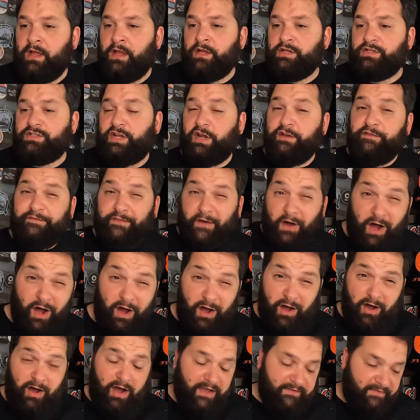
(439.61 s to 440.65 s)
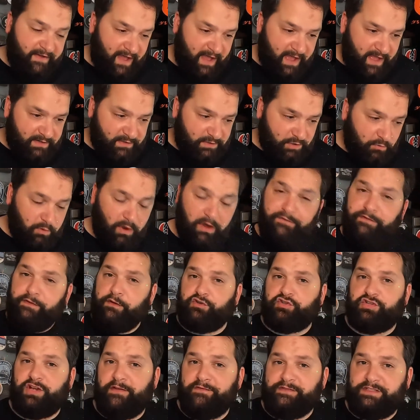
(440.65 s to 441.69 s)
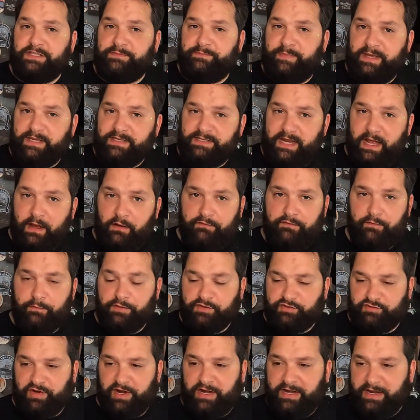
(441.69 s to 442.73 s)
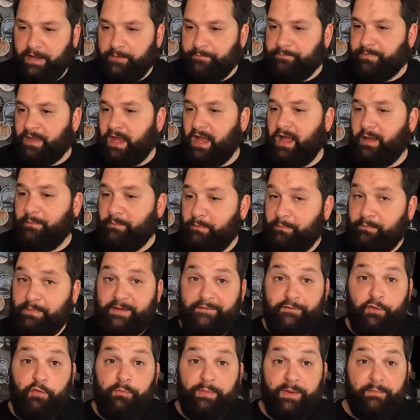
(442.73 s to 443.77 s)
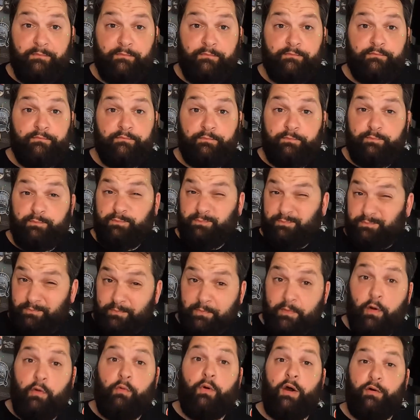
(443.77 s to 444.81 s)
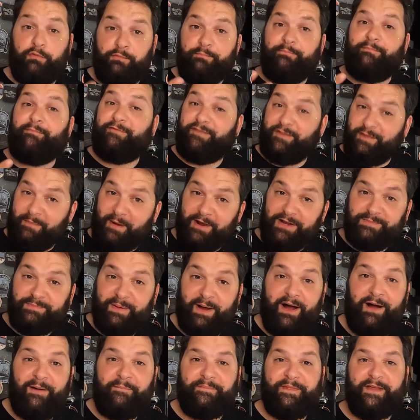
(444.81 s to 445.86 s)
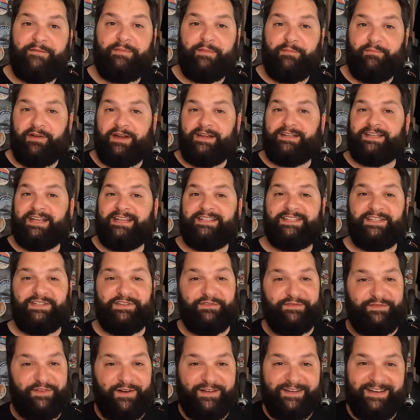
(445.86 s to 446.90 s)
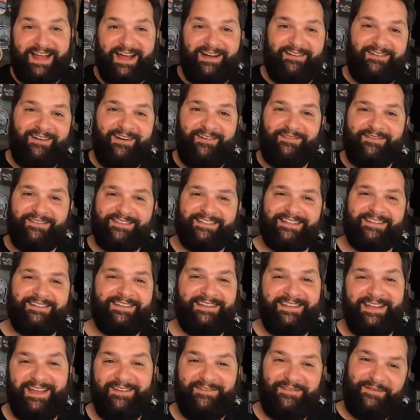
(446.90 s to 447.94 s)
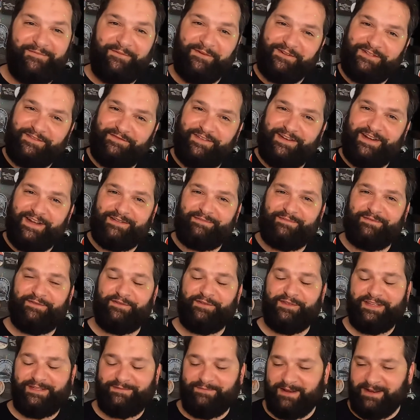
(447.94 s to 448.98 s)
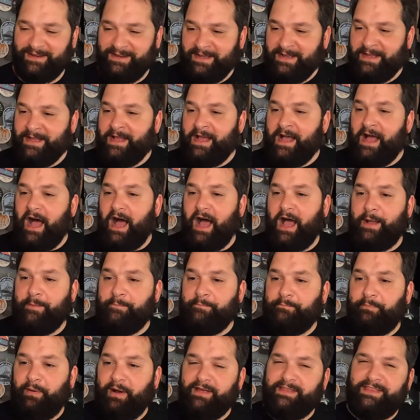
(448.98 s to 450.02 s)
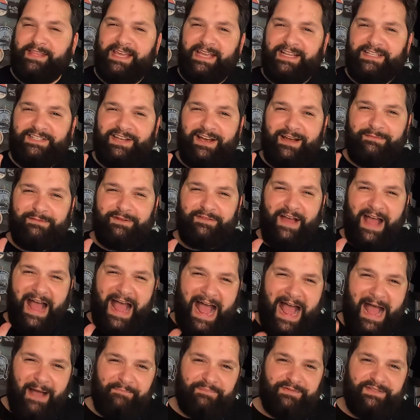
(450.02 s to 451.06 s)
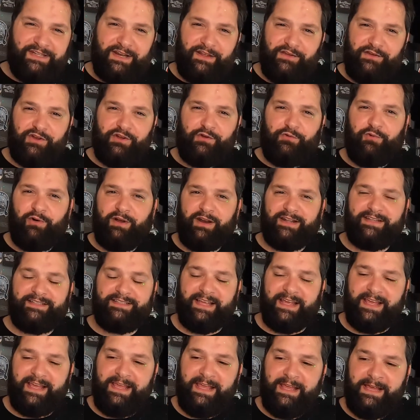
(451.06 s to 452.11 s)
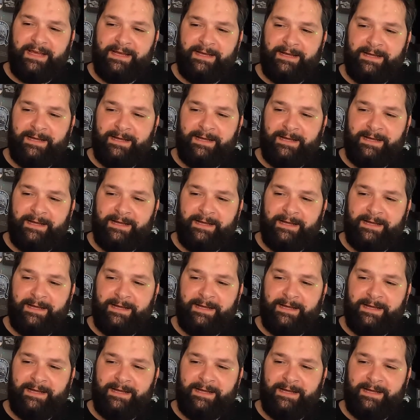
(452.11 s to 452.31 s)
So far, I've had quite a few of Travis's beers now from Australia. They've all been, oh well, for the most part, they've been pretty decent. You'll find out, obviously, if you watched the videos before this one. But I think in terms of absolute quality,